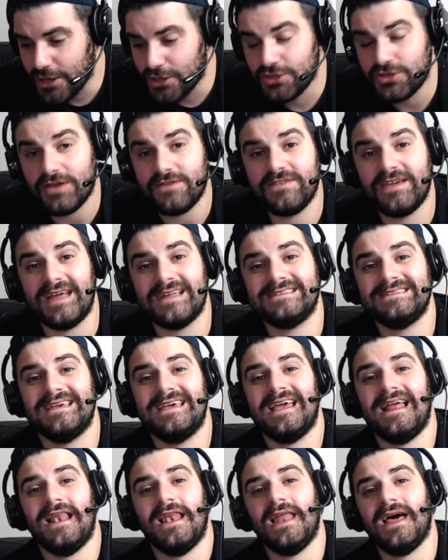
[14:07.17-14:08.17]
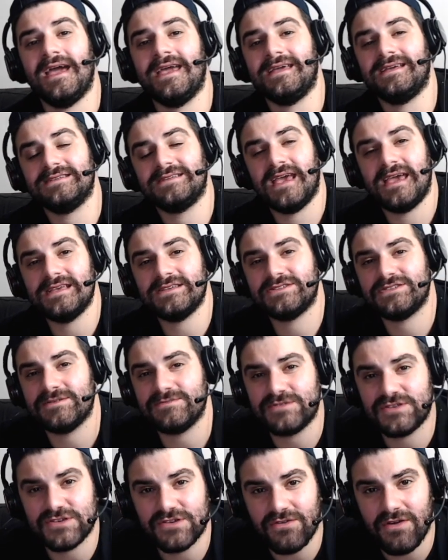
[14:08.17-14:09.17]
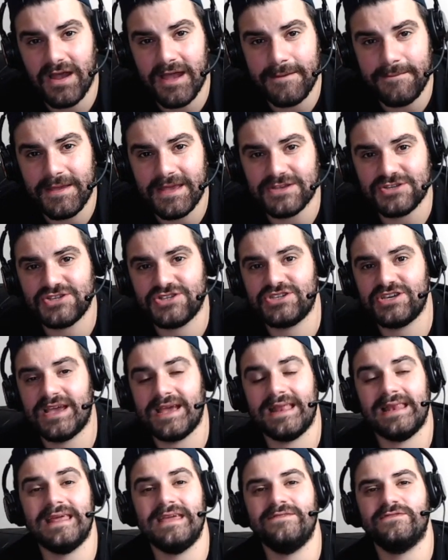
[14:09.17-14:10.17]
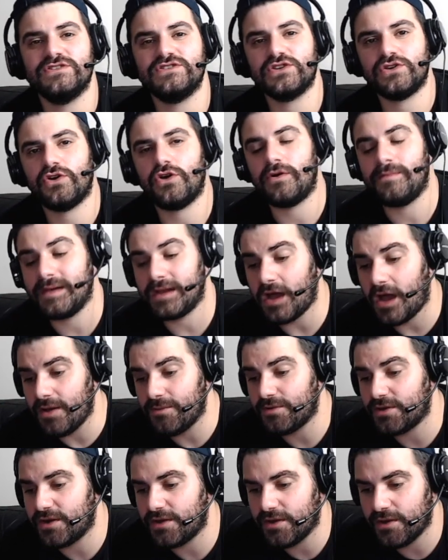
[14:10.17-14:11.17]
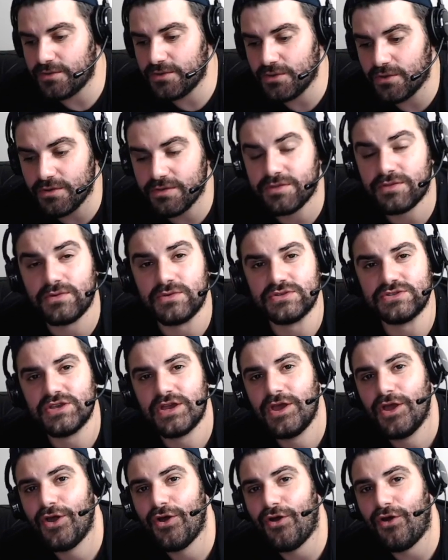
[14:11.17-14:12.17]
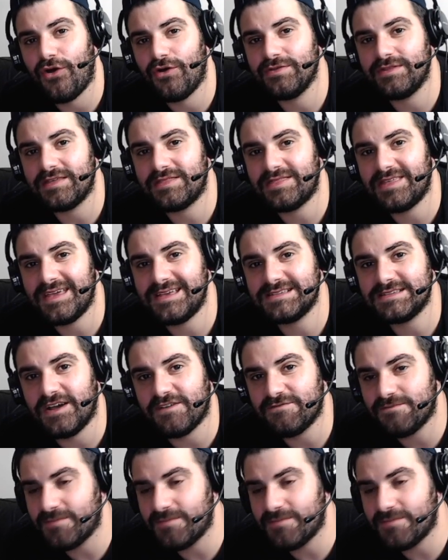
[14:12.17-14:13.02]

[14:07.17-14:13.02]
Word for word: Don't forget to hit like, hit subscribe, hit share, leave us a comment. I want to know your thoughts on the things I've